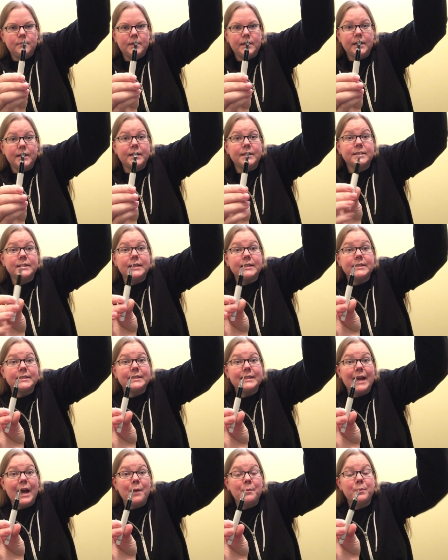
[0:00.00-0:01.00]
it is a
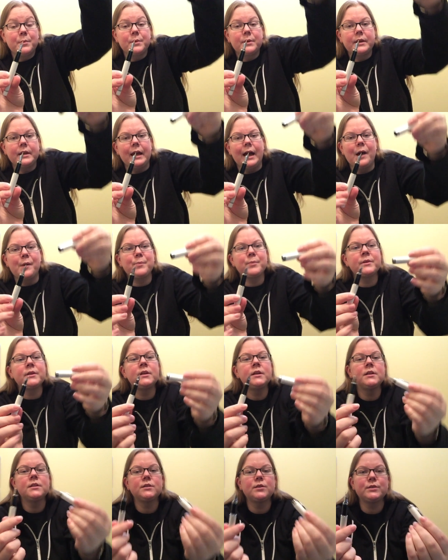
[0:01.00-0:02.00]
snap cap.
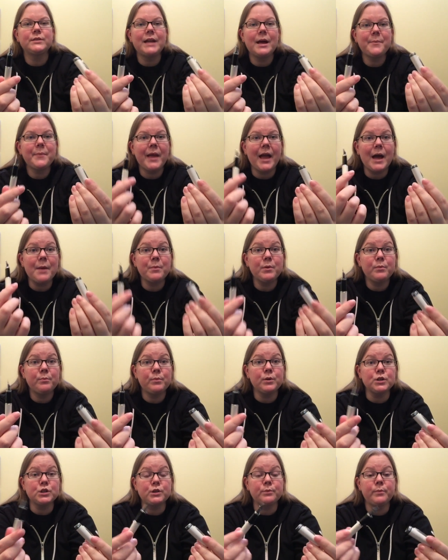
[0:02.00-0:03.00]
So snap cap,
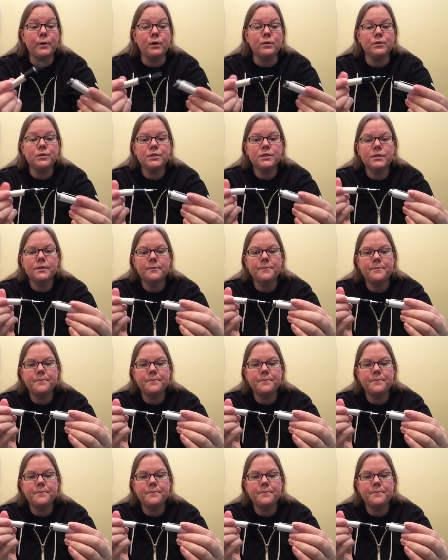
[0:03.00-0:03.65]
push to post,